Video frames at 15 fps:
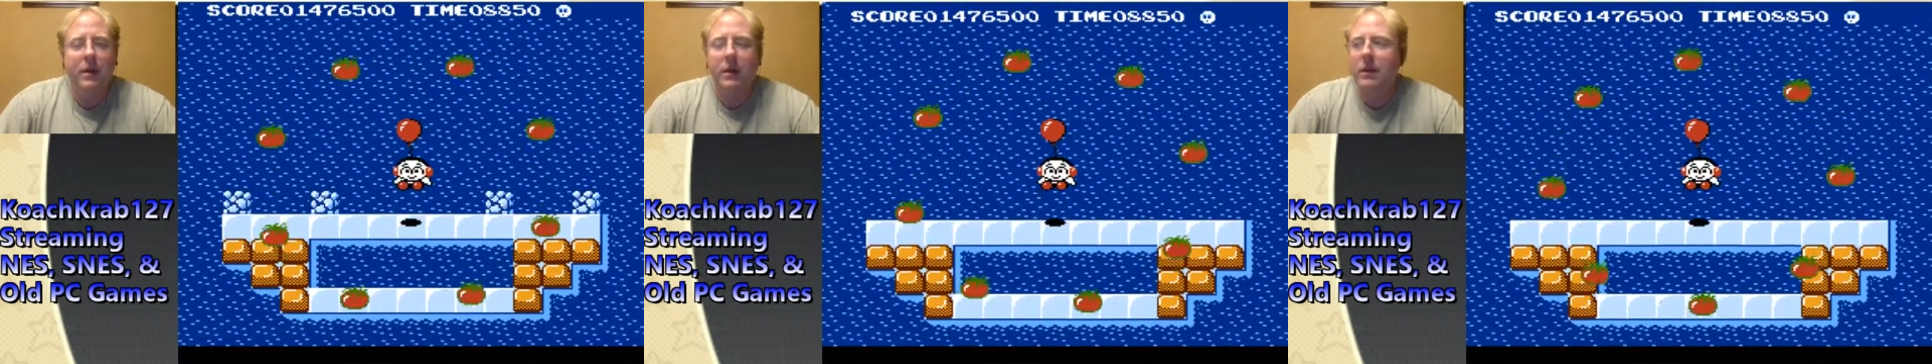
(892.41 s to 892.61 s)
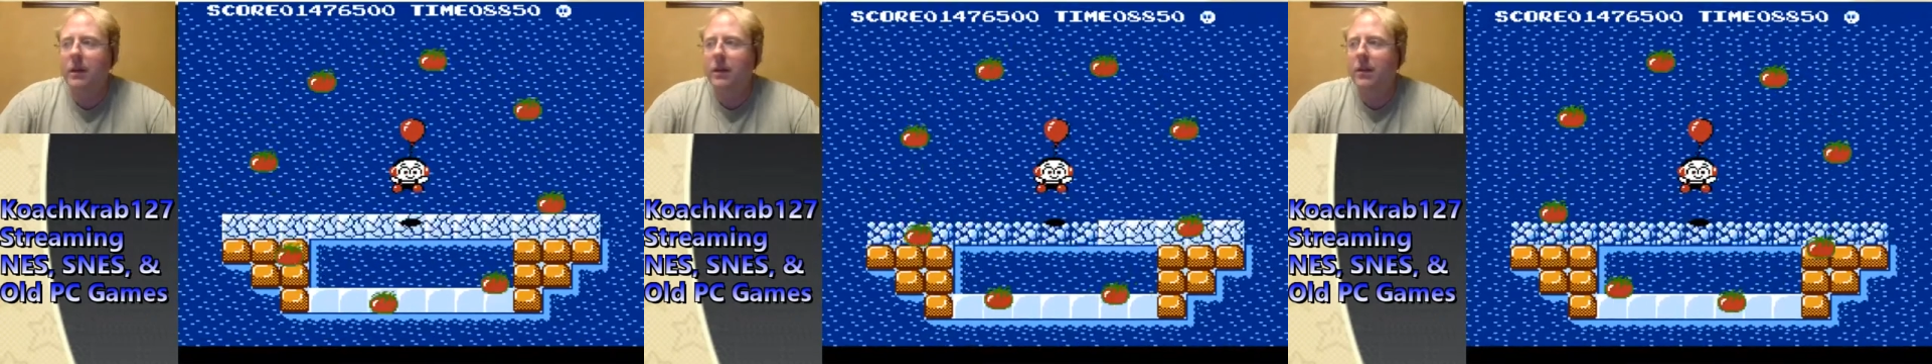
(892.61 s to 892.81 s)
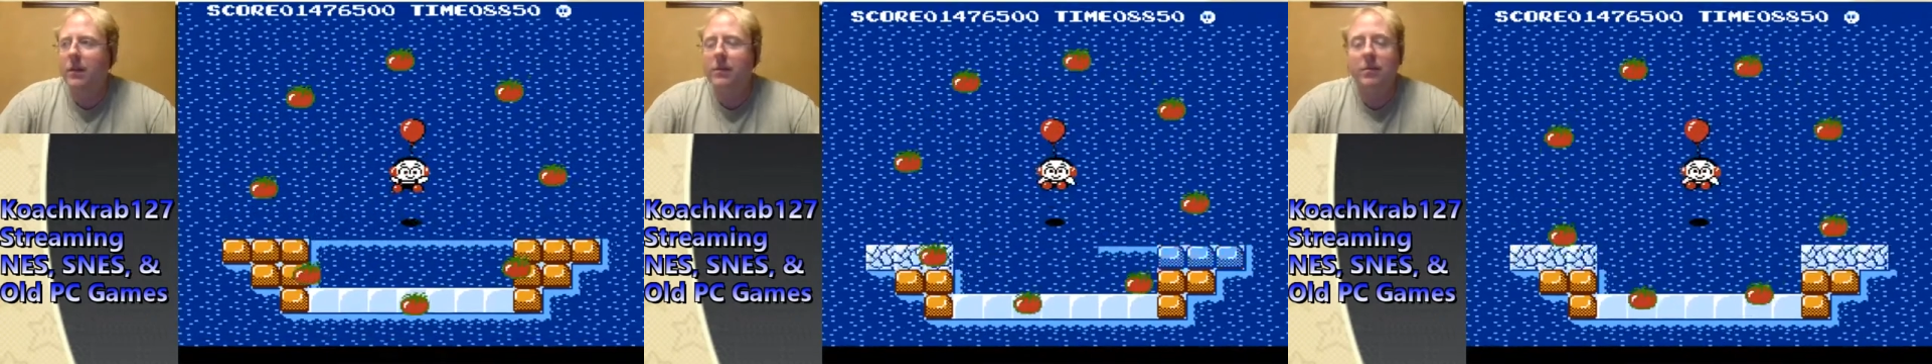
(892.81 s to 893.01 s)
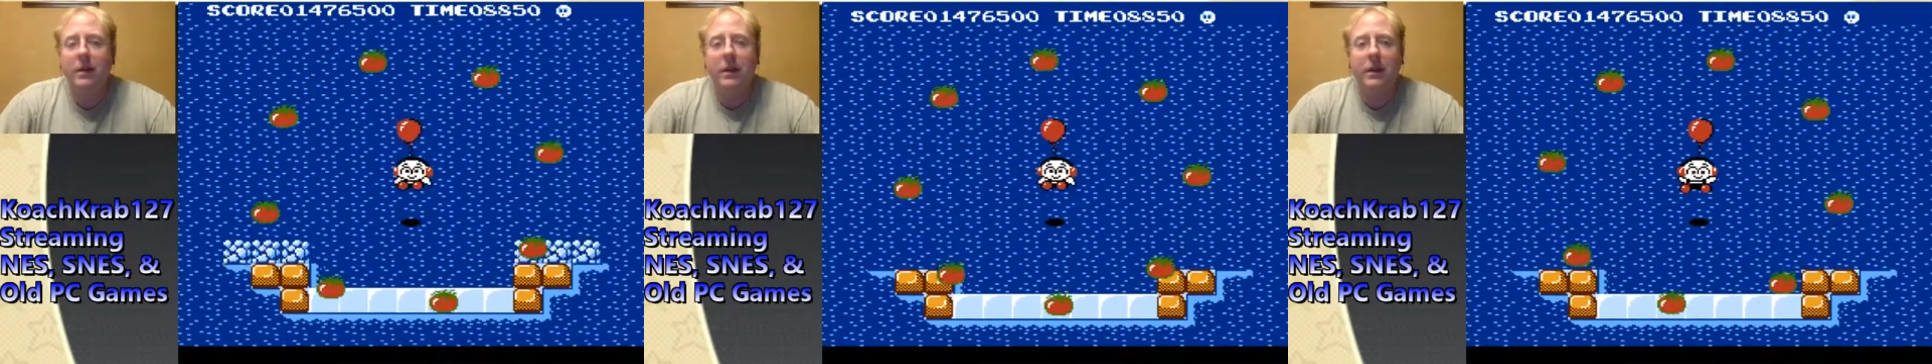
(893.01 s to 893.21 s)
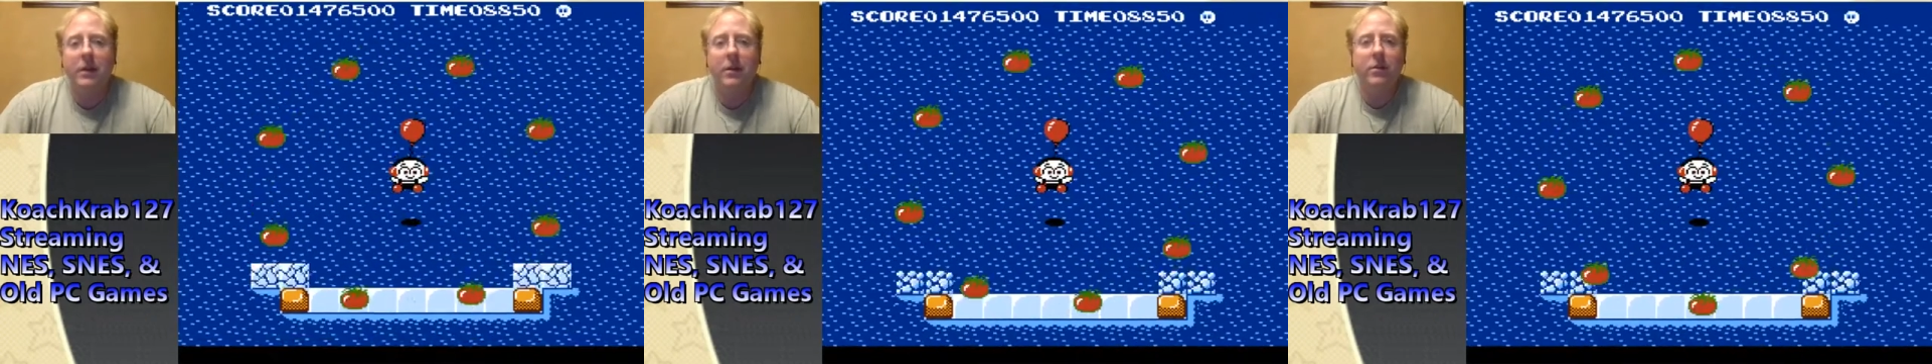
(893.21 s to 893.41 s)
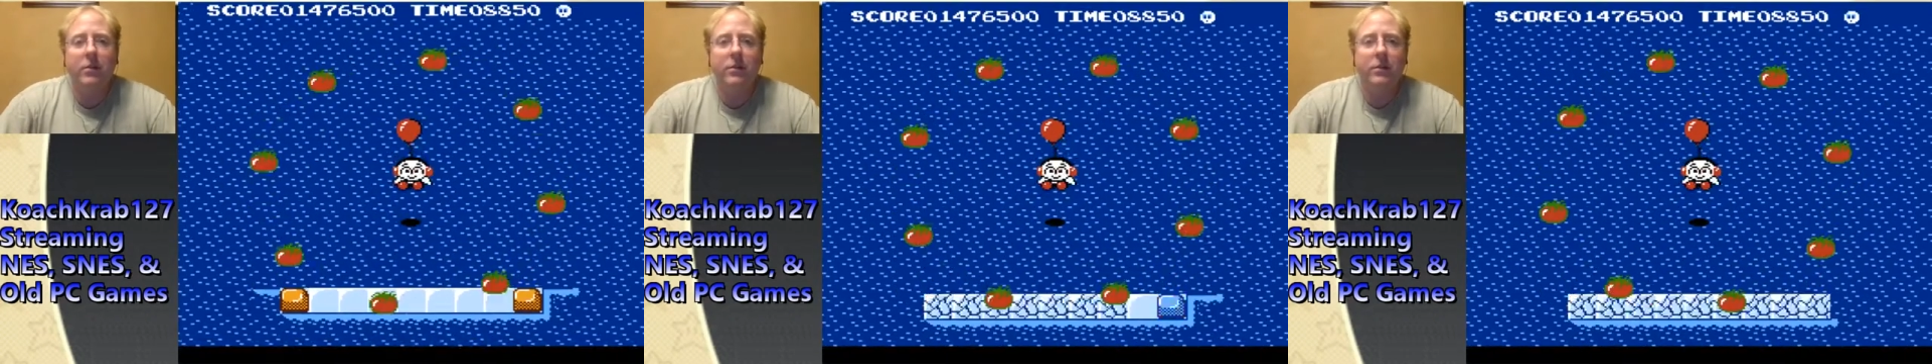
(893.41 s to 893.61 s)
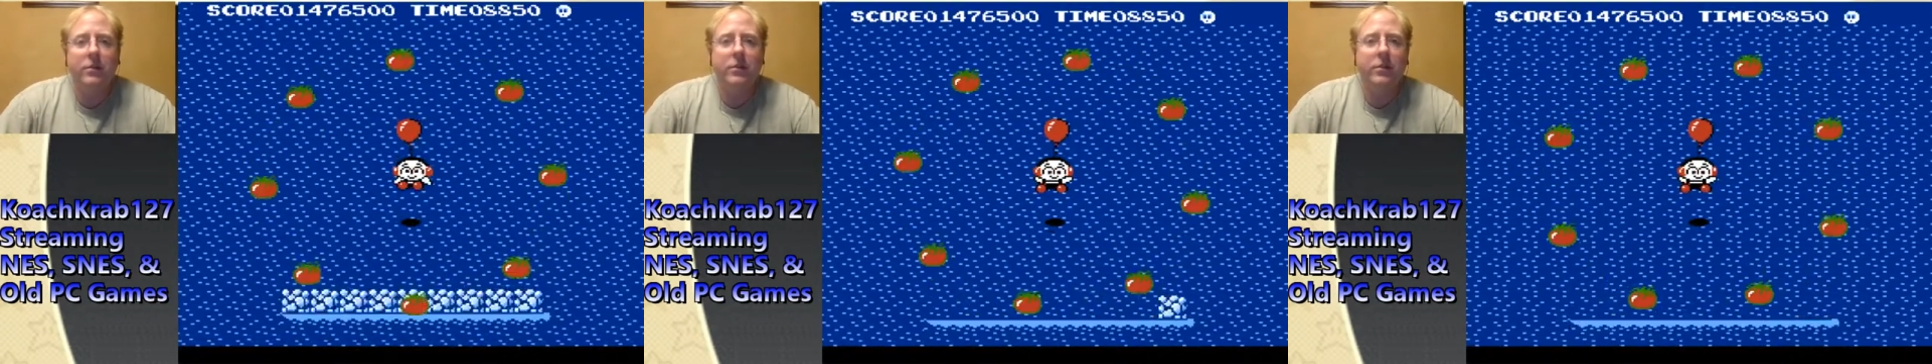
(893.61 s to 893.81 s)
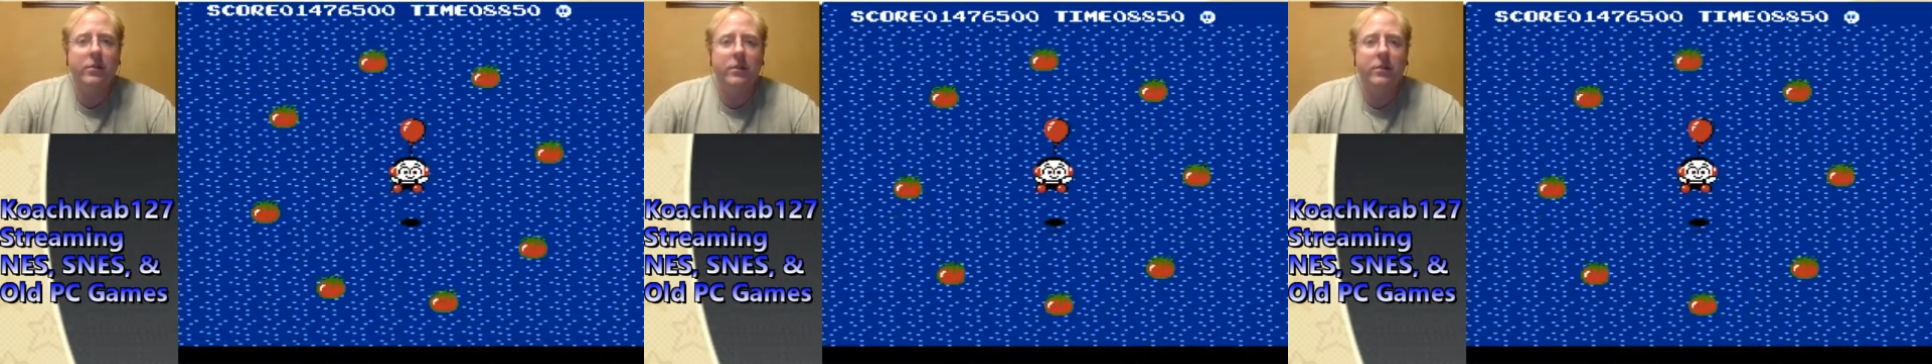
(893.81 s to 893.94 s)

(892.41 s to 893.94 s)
Now the tomatoes.